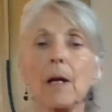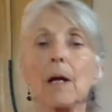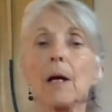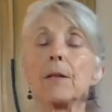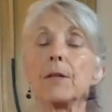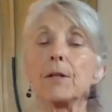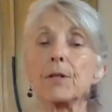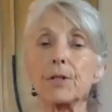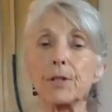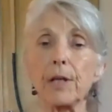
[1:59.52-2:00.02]

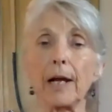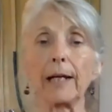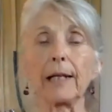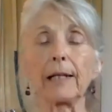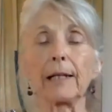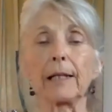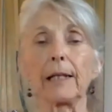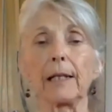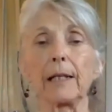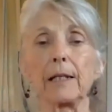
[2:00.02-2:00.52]
The
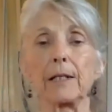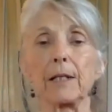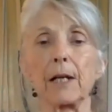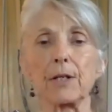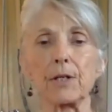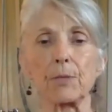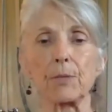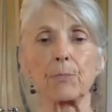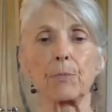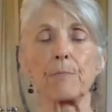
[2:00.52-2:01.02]
second thing it does
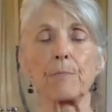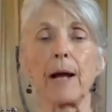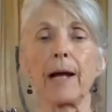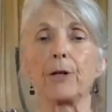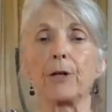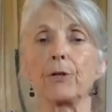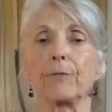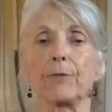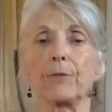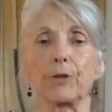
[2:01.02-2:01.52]
is
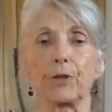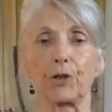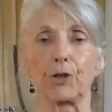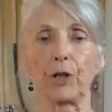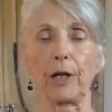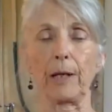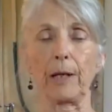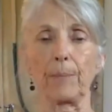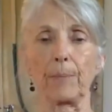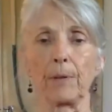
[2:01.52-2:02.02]
remind you of your
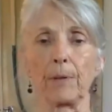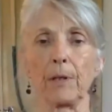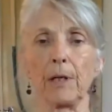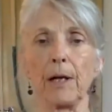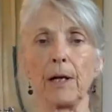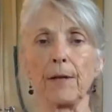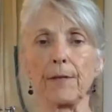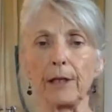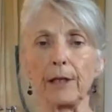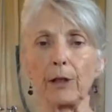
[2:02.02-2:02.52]
shape,
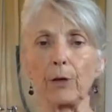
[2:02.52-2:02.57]
that you